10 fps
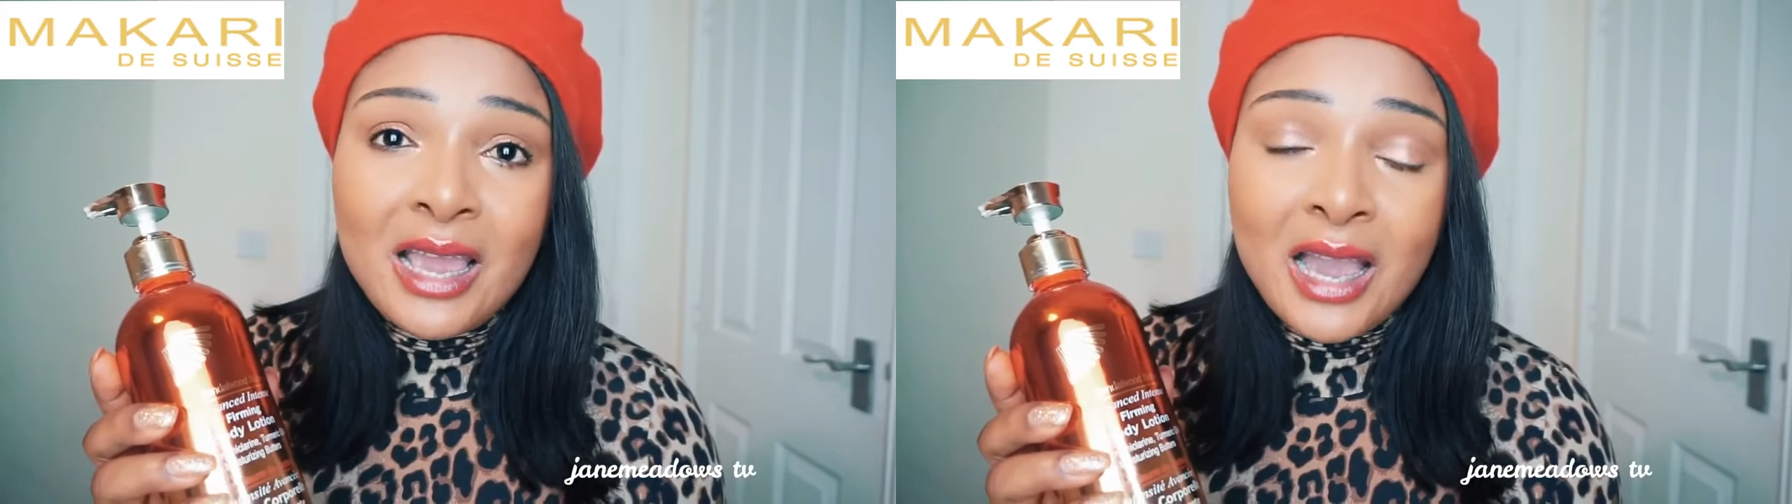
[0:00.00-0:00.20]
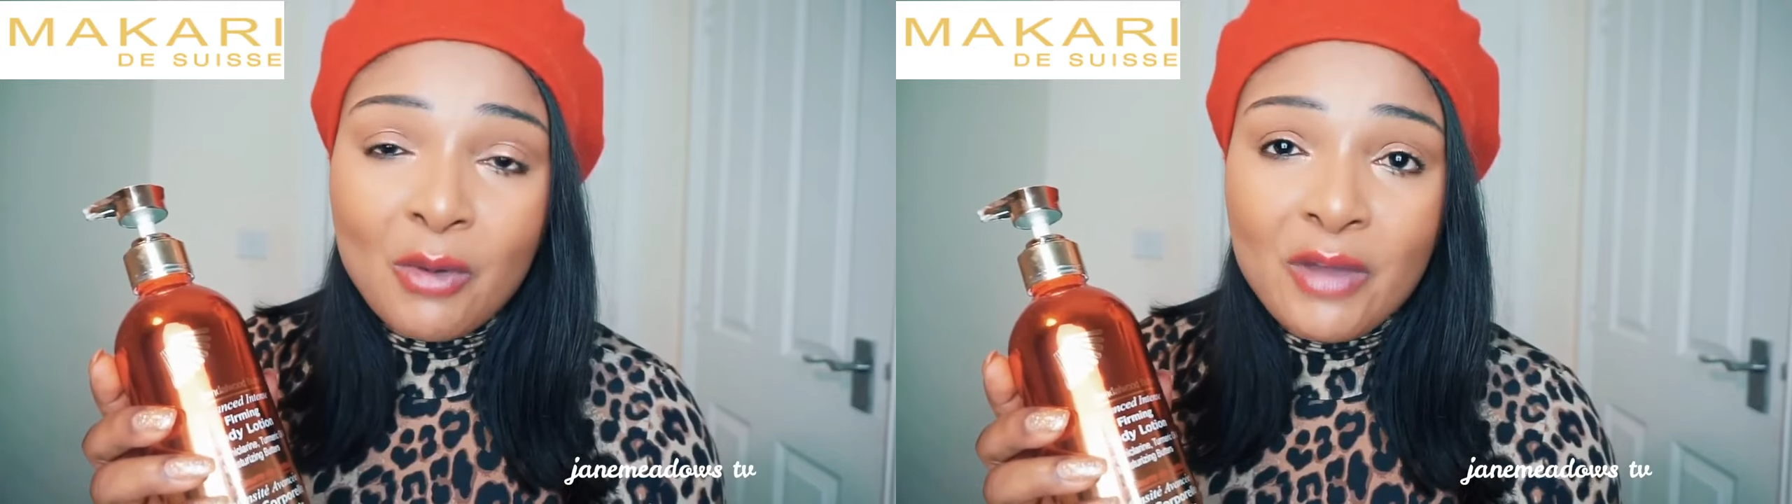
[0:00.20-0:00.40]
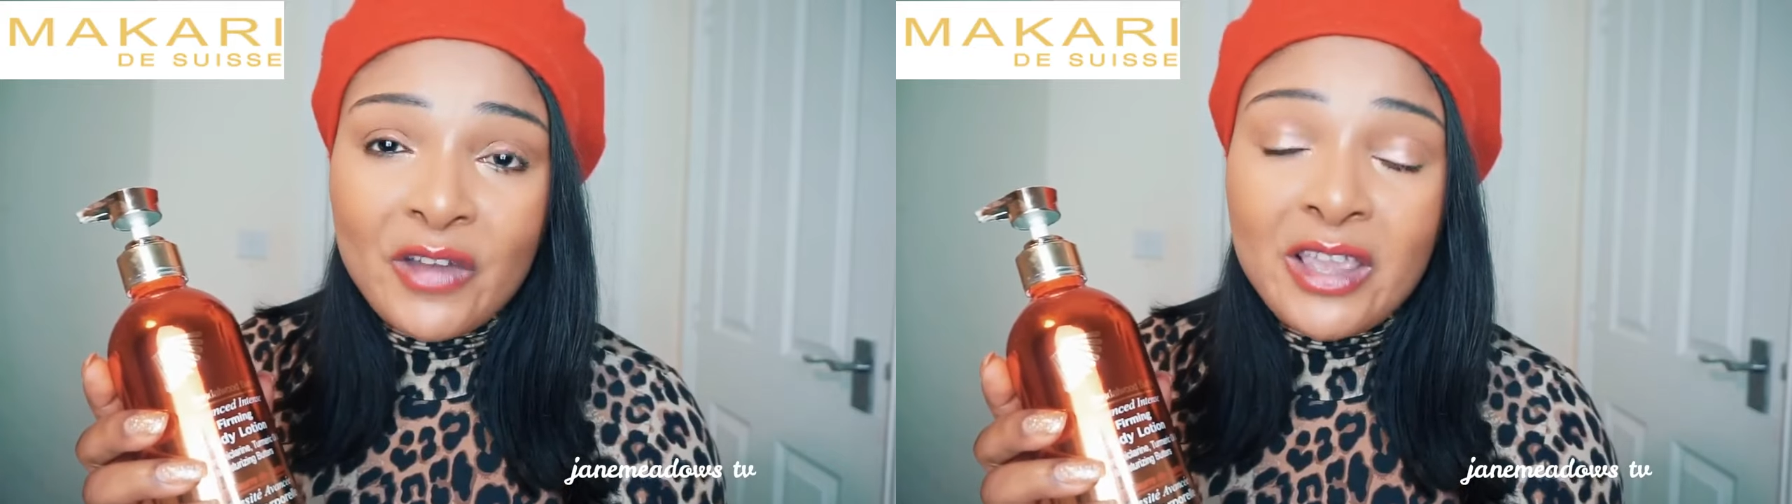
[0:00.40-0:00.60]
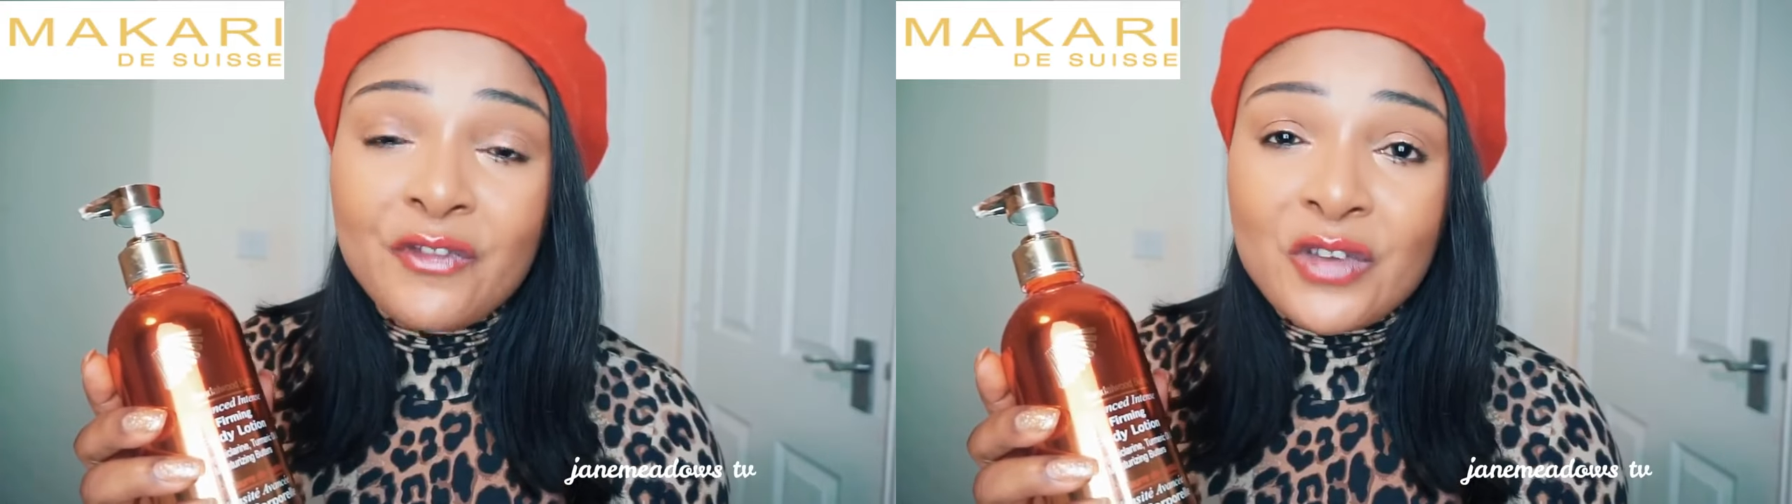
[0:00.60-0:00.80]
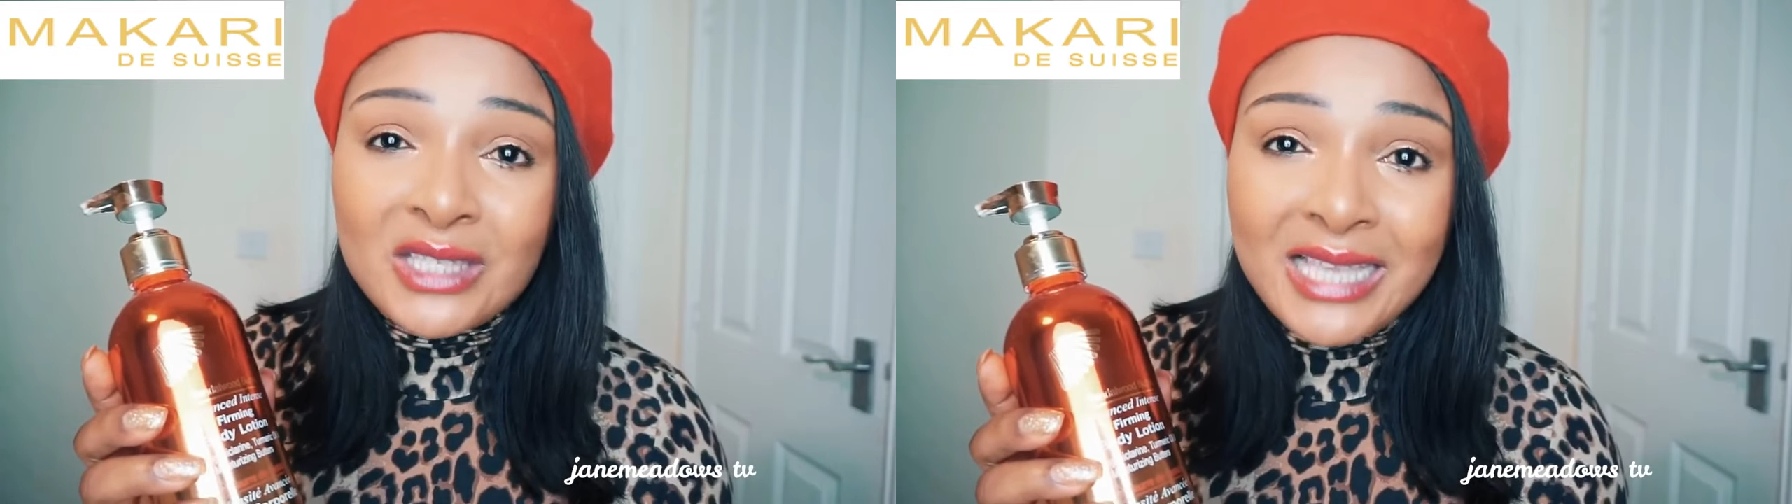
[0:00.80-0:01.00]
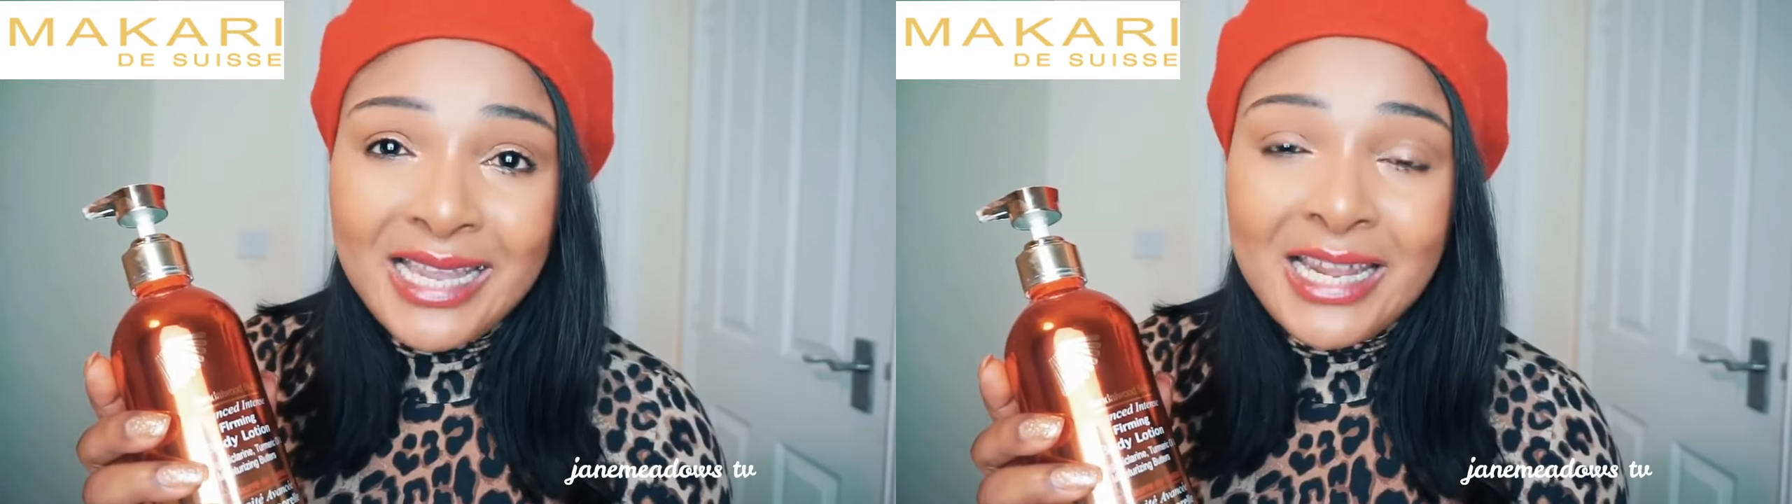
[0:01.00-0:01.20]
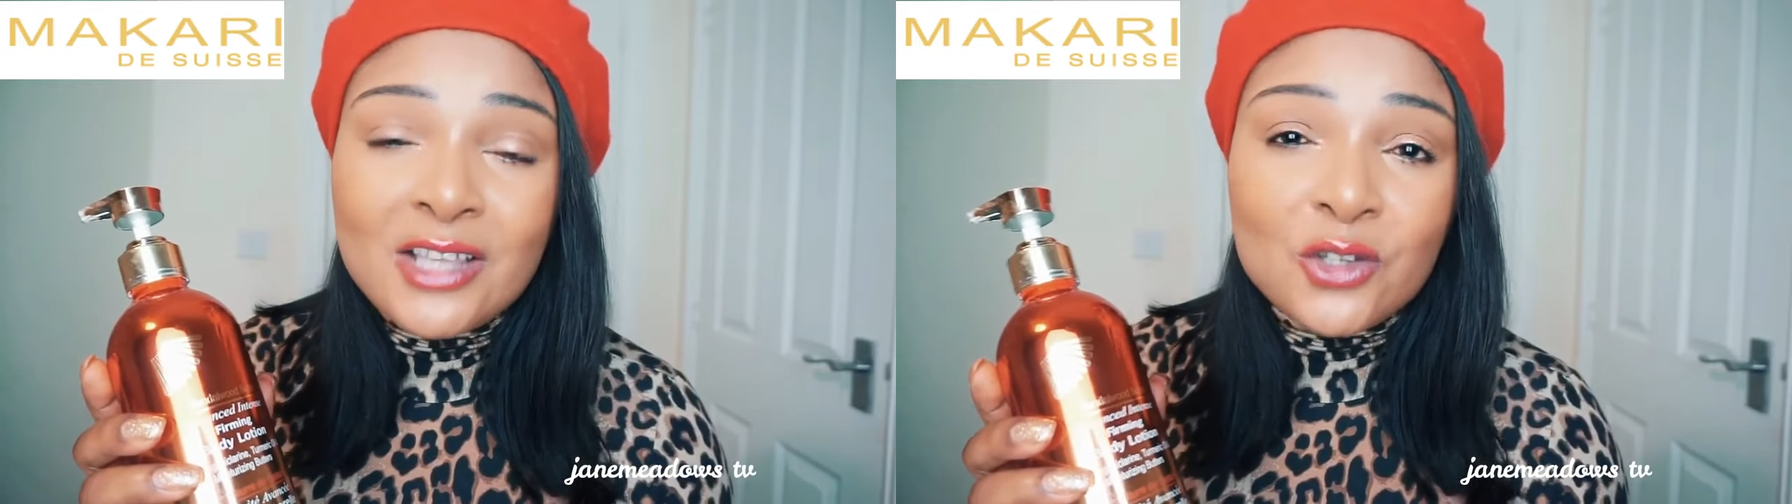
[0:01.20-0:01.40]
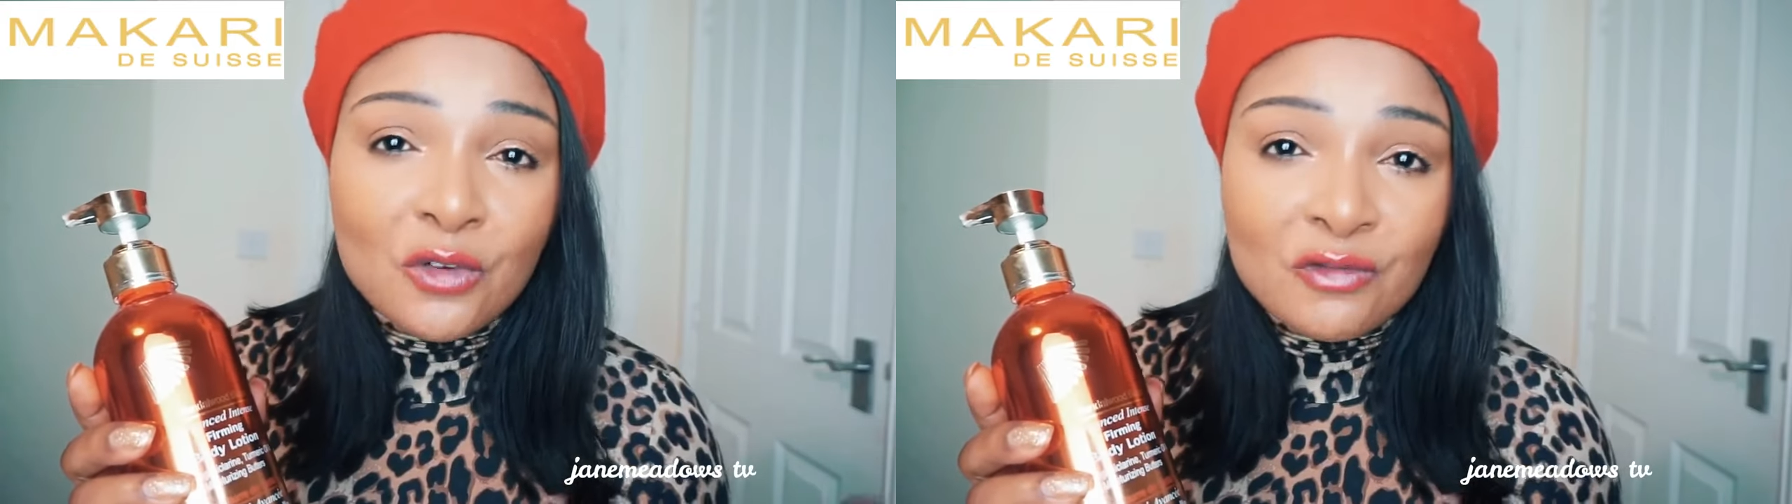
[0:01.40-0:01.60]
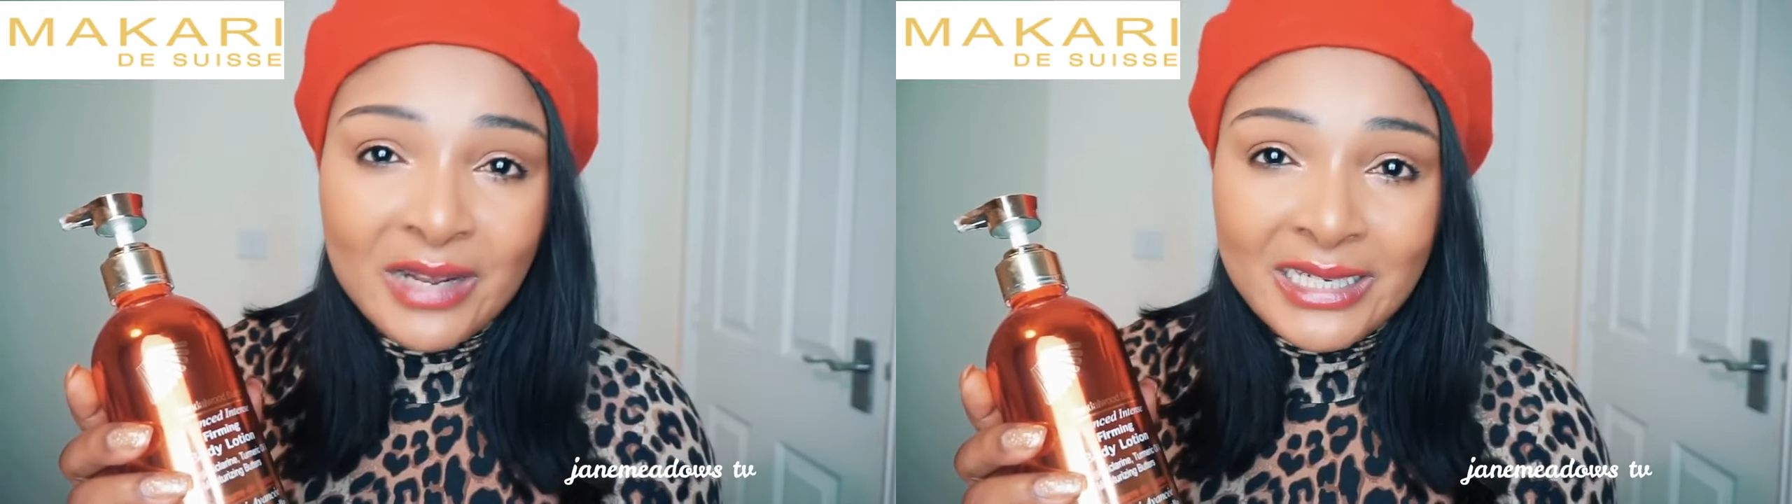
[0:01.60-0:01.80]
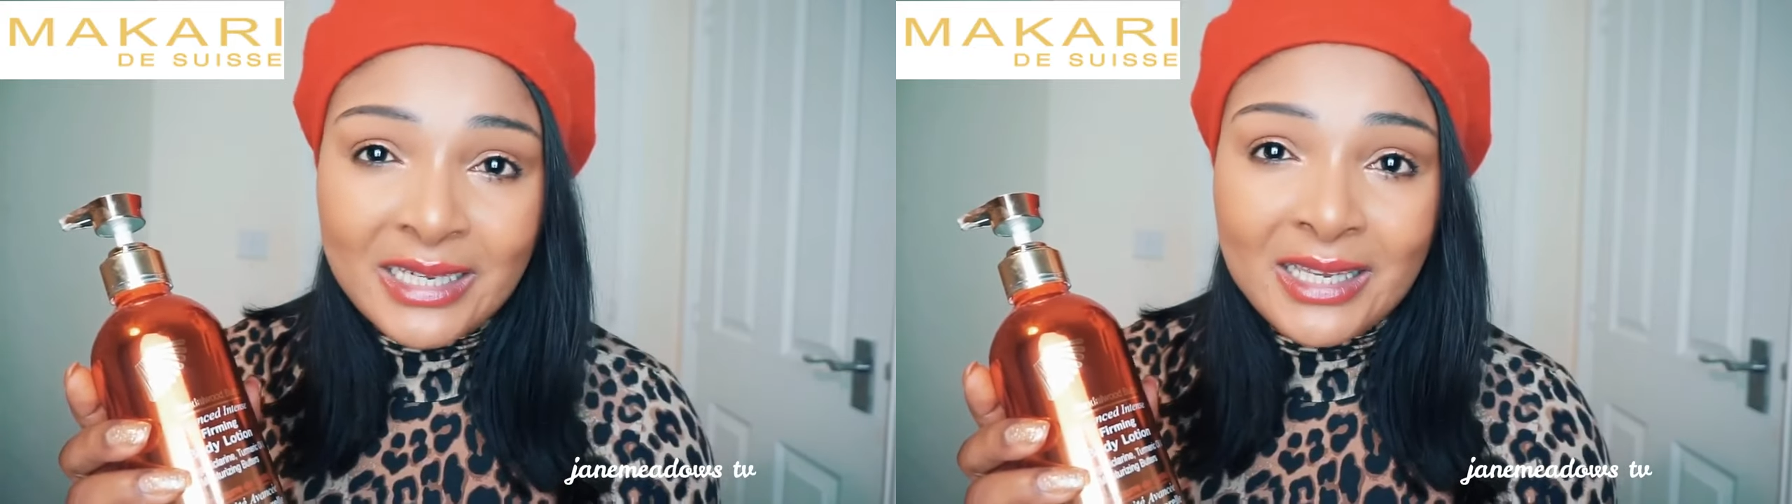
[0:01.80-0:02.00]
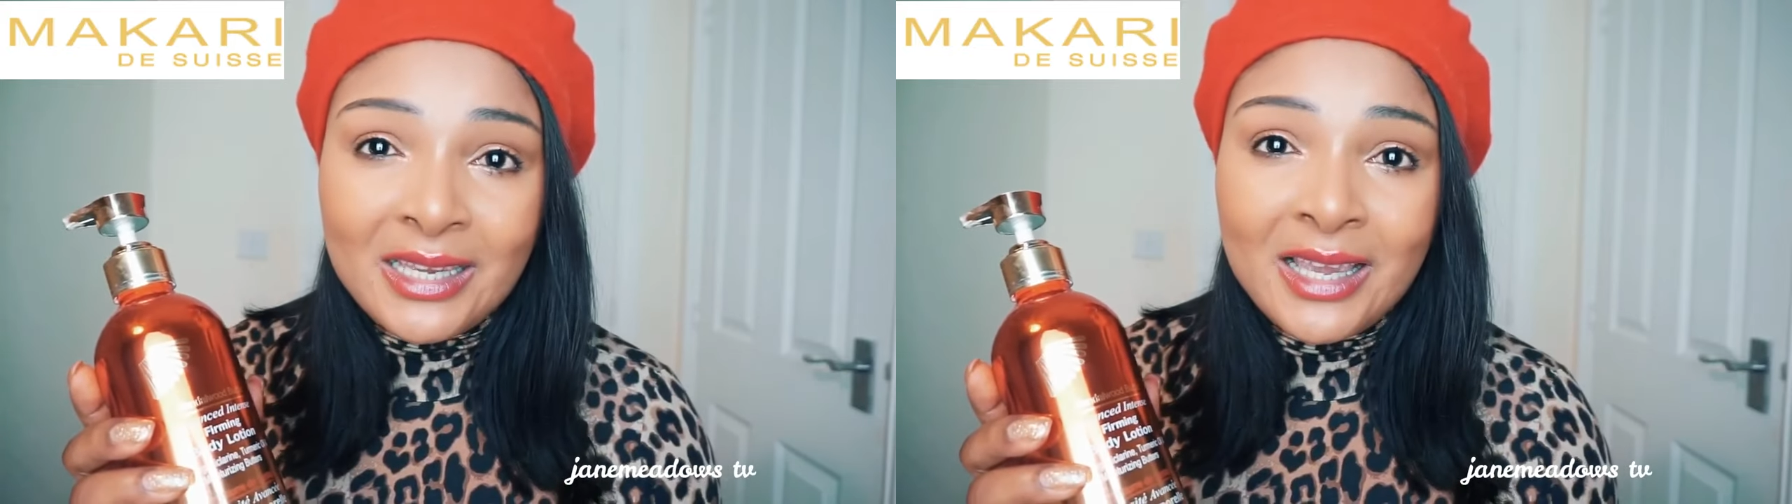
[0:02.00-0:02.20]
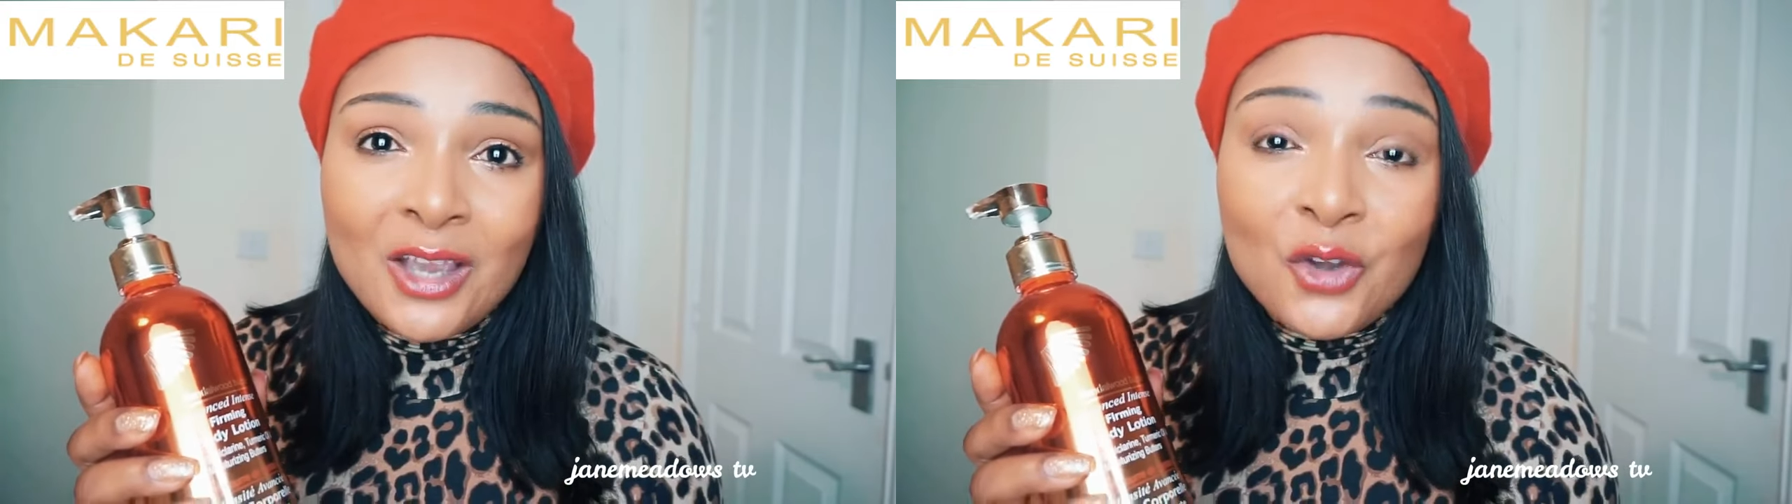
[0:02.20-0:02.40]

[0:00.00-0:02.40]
however, if your skin is already